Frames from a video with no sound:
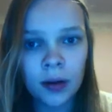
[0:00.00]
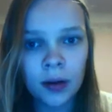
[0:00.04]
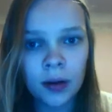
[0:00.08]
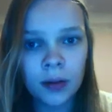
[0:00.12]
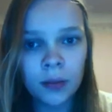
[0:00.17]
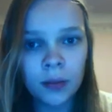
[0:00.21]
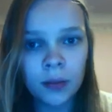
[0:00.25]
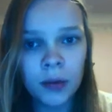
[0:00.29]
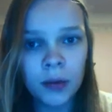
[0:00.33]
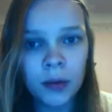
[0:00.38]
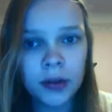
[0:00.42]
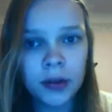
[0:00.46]

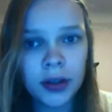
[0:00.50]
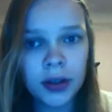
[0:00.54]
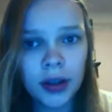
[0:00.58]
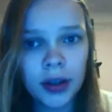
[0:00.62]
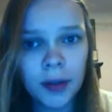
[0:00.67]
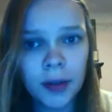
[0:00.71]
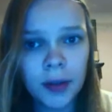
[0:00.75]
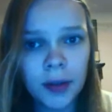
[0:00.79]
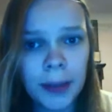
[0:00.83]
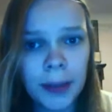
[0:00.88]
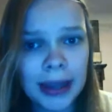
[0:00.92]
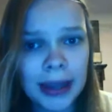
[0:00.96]
What do
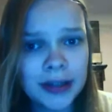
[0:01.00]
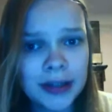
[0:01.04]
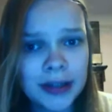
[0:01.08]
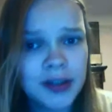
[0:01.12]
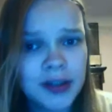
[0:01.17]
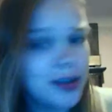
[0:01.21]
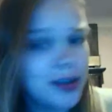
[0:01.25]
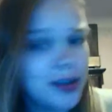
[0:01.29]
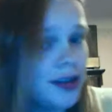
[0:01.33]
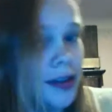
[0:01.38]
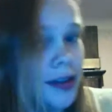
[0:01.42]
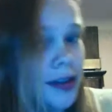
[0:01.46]
you pledge
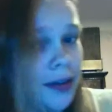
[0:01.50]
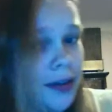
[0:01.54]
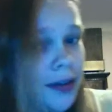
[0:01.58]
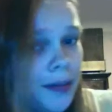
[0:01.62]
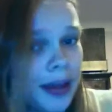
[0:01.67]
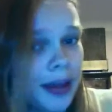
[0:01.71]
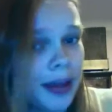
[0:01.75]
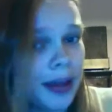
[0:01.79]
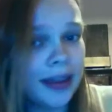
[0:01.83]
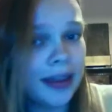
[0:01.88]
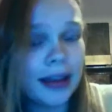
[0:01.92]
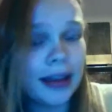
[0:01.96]
to do to
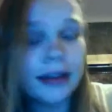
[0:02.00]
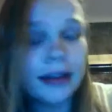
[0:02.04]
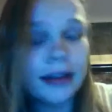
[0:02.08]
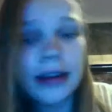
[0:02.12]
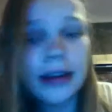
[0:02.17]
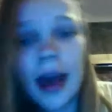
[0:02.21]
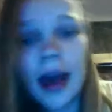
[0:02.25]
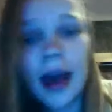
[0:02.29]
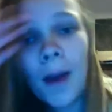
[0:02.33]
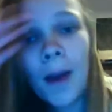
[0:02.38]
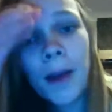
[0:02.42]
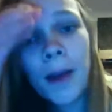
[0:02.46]
make the
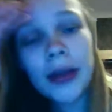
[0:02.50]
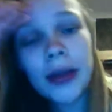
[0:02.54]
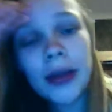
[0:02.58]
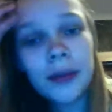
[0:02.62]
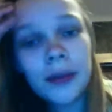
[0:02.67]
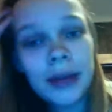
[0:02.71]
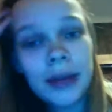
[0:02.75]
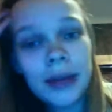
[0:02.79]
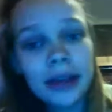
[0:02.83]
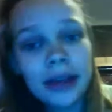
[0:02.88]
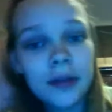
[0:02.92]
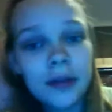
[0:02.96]
internet a better
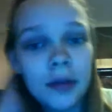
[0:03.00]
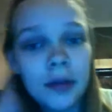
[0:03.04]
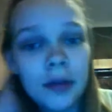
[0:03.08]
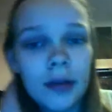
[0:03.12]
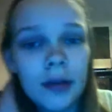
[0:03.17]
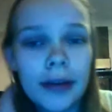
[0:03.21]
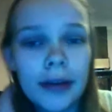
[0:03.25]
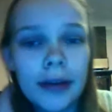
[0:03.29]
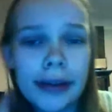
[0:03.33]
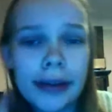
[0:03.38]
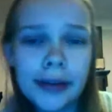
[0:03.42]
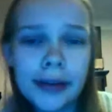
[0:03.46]
place for all
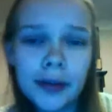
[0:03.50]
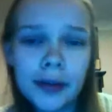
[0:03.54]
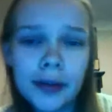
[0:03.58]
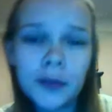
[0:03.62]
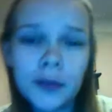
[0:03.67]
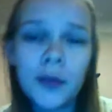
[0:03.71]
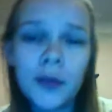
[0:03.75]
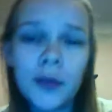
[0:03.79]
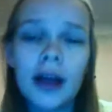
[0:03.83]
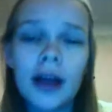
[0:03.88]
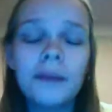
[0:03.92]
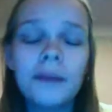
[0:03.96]
creators?
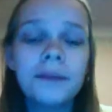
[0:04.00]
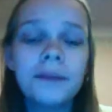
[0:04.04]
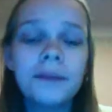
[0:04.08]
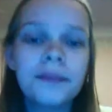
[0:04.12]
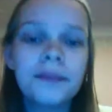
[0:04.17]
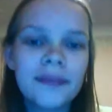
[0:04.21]
Well,